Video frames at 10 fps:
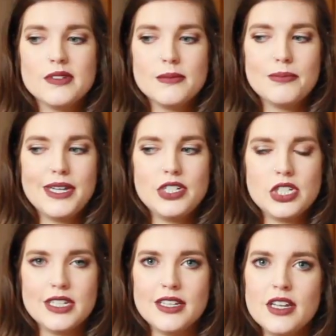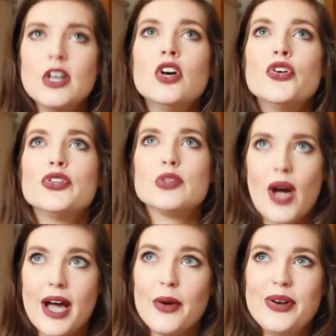was impatient.
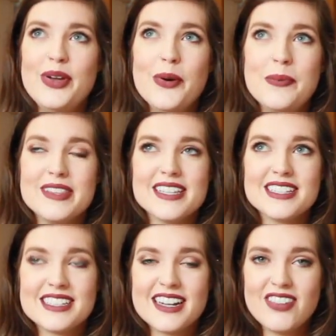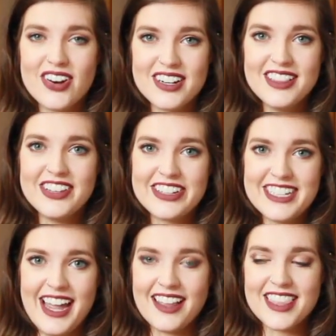So I already opened those, and I've already
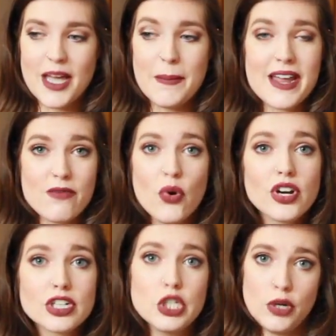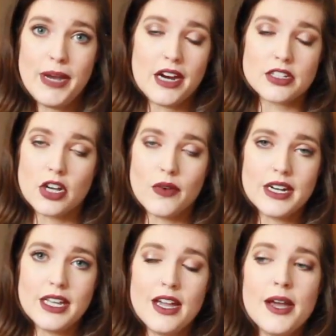looked at them, and I've worn two pairs
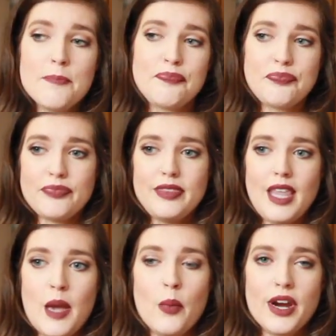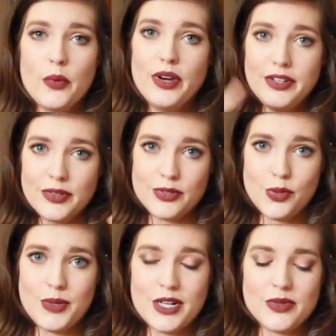already. I'm wearing one of those
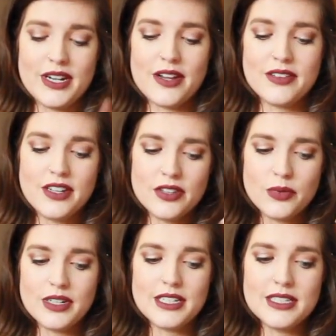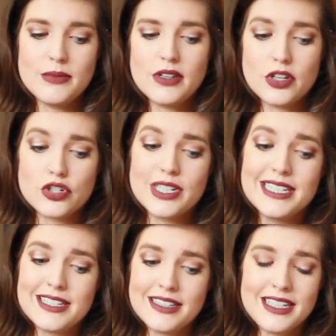two pairs right now, and the other one is in my laundry.
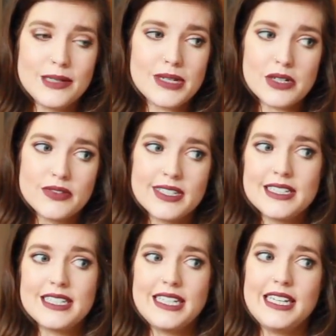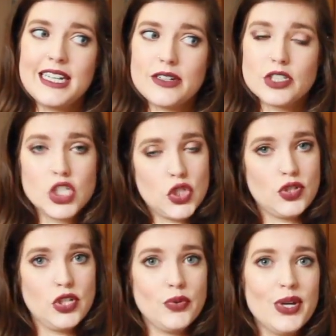It's clean, but I don't feel like digging out to
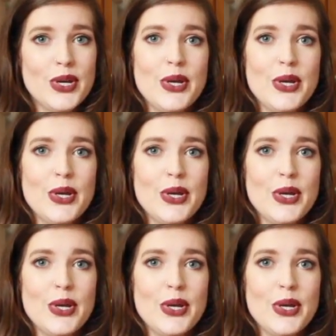show you.